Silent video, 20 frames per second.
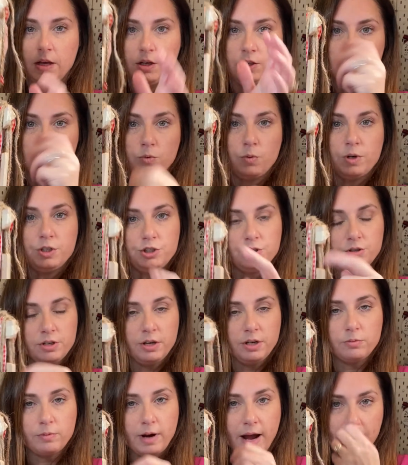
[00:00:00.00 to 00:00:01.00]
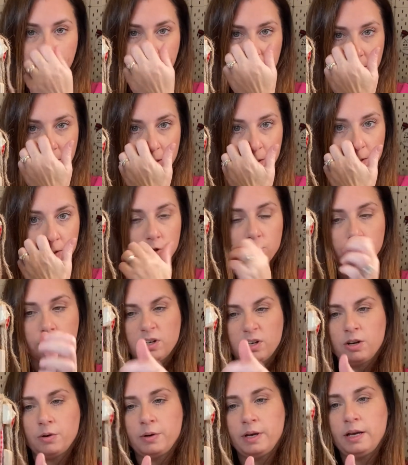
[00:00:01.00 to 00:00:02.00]
So once you're done wrapping, you can
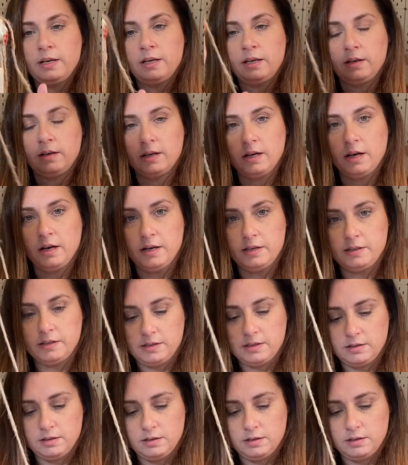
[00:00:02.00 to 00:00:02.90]
go ahead and cut.